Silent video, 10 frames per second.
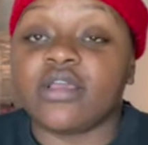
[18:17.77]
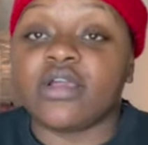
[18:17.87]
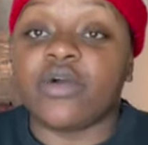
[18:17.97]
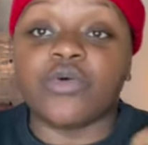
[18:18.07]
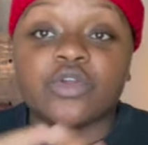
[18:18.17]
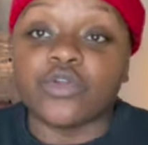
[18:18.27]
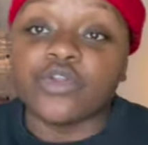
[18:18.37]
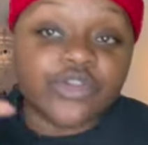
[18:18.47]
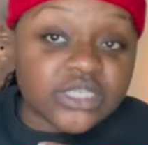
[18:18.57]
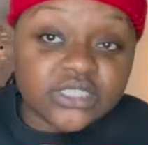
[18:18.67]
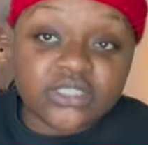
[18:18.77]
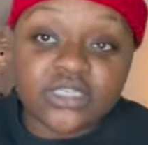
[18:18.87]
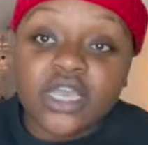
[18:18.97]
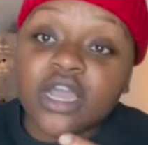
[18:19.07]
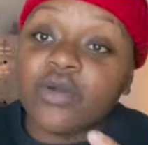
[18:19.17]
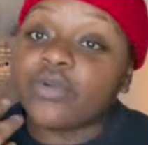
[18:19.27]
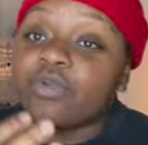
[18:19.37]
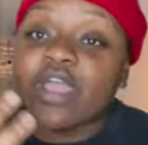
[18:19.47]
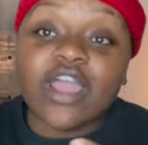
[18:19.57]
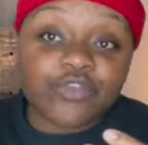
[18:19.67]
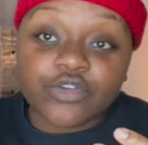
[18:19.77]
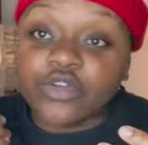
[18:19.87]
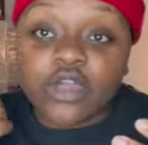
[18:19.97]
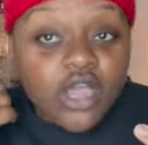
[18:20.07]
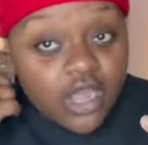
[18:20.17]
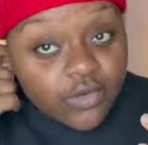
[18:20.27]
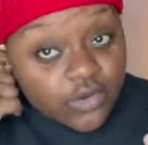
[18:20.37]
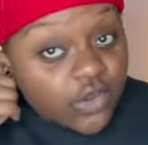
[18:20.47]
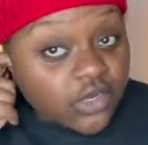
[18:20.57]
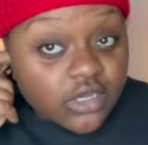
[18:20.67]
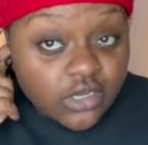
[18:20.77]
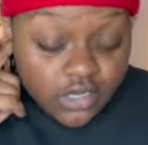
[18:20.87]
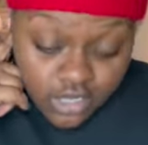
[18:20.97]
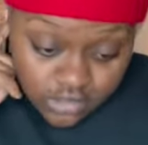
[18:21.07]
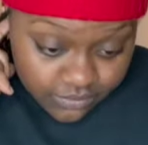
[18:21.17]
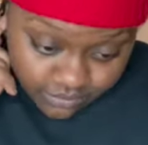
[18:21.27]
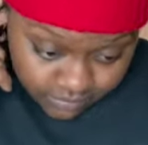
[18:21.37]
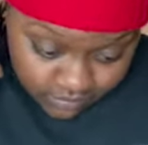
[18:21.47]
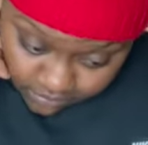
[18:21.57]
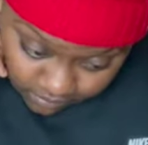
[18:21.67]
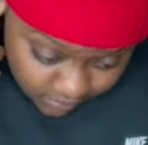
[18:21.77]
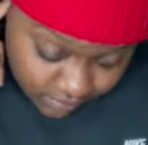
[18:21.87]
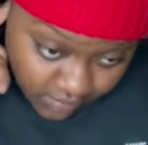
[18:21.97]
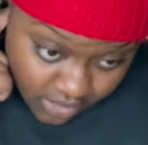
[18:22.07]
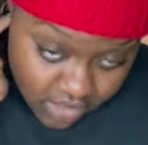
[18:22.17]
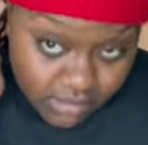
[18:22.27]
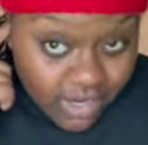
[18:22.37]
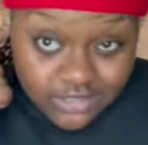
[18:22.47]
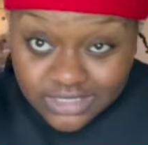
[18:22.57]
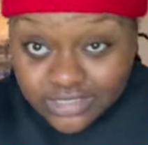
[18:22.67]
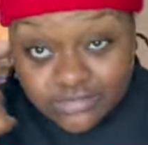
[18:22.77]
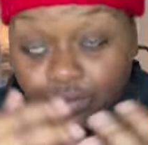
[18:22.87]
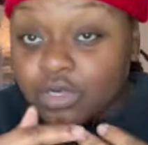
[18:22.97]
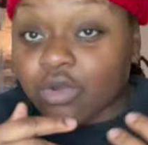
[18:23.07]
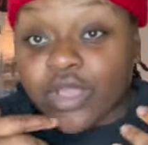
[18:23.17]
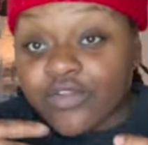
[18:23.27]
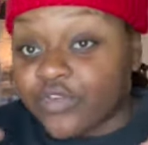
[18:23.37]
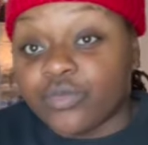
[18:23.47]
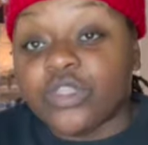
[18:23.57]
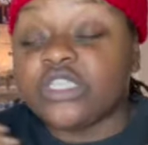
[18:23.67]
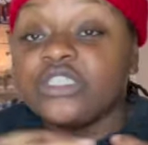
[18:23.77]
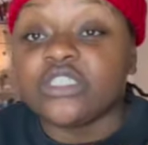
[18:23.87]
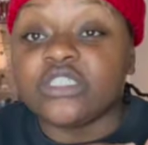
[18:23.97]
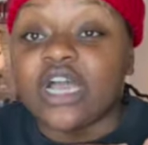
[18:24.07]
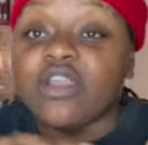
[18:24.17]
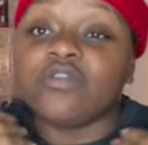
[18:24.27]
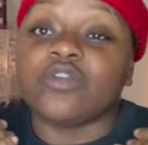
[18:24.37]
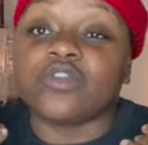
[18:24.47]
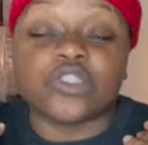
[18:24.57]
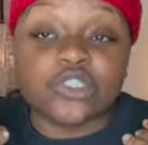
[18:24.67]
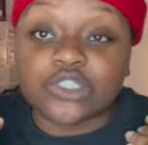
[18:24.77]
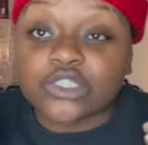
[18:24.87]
I want to go to Greece. I want to go to Africa. I want to go to the Maldives. I want to go every literally. I don't even know if those are just.